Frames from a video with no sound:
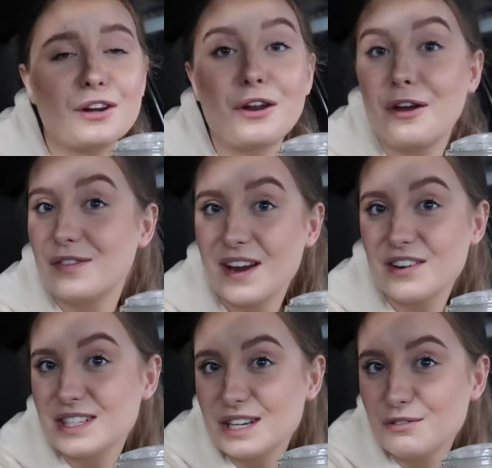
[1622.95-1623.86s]
don't know if
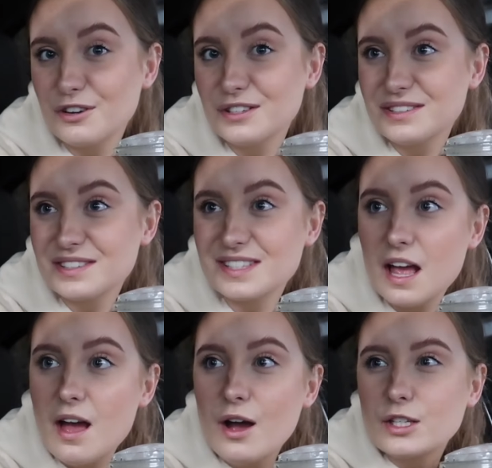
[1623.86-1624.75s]
there is a difference.
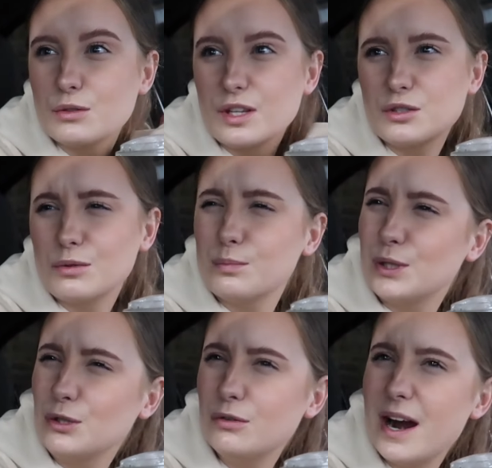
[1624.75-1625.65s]
She was like, do you want
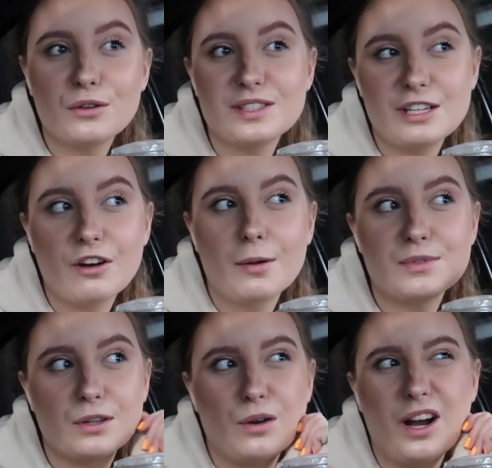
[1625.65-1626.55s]
puree or syrup?
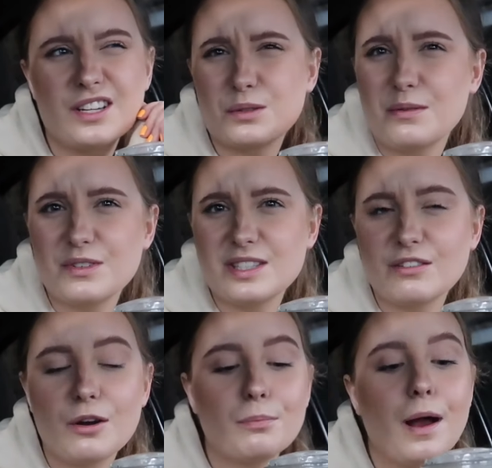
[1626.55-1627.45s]
So I just went for
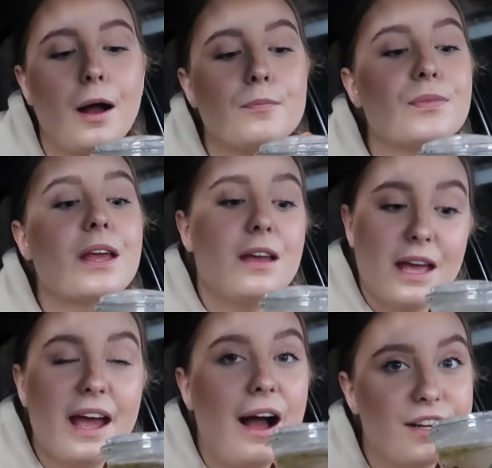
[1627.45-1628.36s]
syrup, but
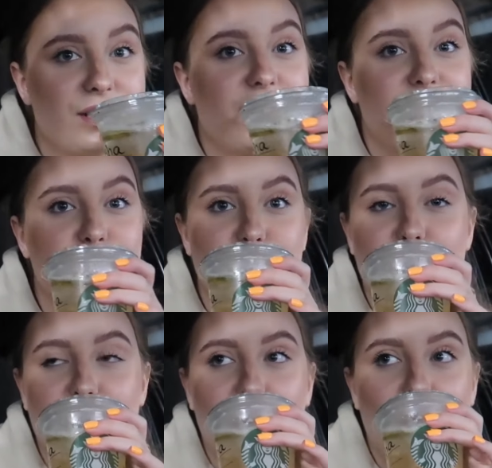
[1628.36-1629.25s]
it actually tastes
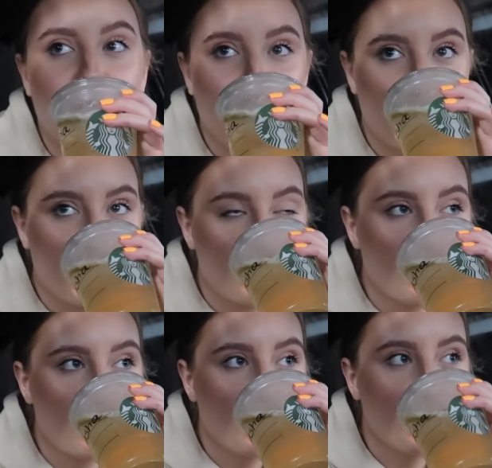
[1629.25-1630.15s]
really good.
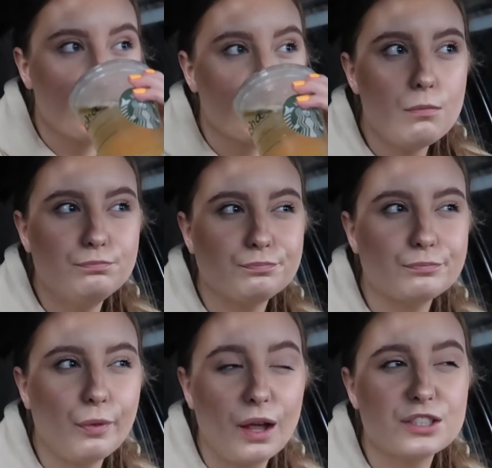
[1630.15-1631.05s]

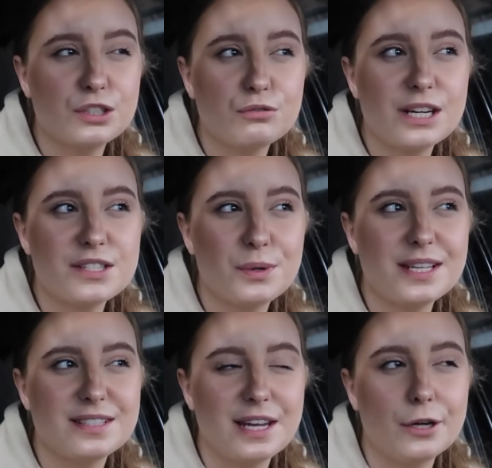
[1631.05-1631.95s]
It's just really
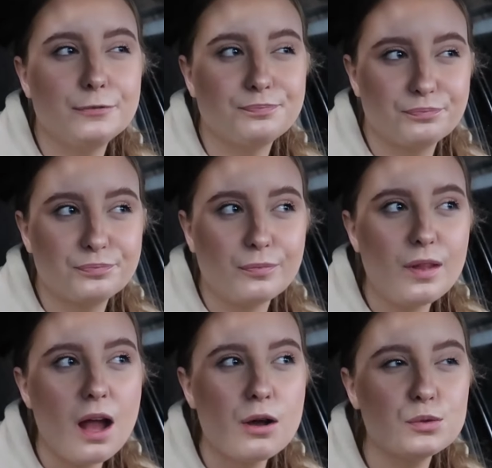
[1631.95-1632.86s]
sweet still.
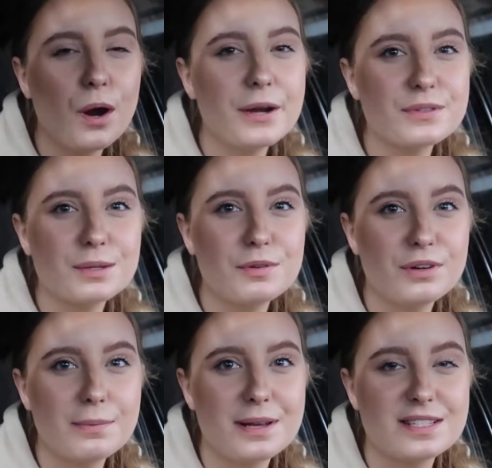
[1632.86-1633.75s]
I was worried it was gonna be
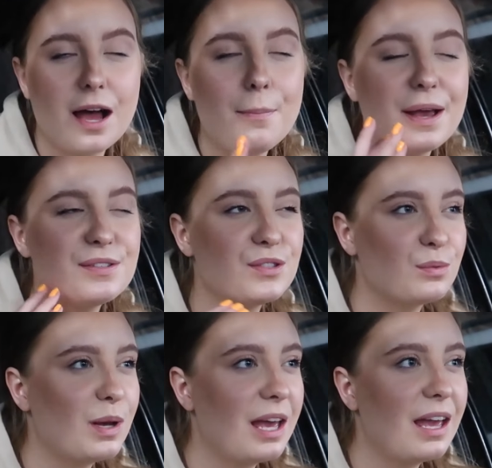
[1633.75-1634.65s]
really bitter, but it's
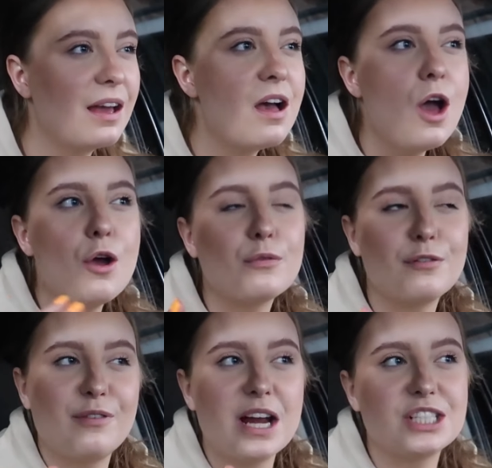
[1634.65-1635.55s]
sweet,
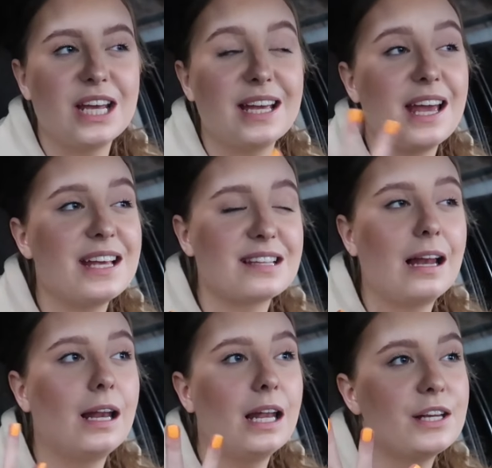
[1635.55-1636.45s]
refreshing. It is
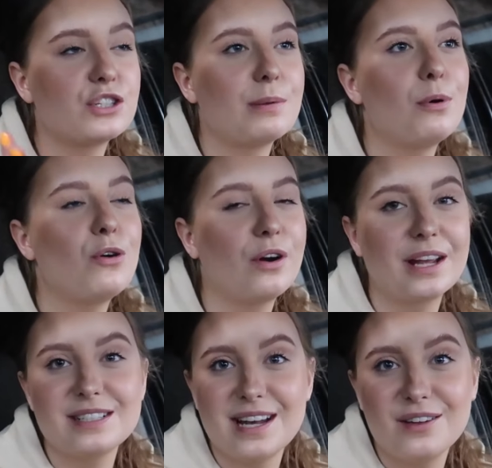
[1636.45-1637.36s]
literally
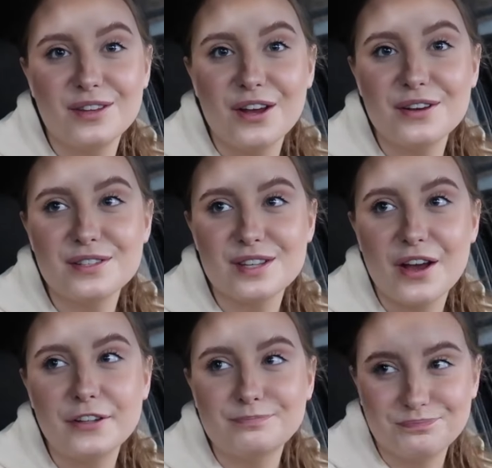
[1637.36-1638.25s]
pouring it down though,
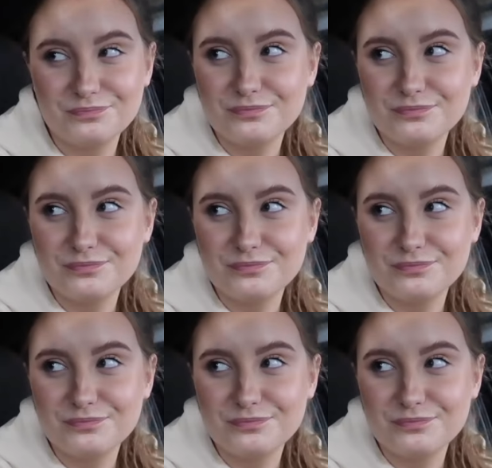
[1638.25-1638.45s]
so I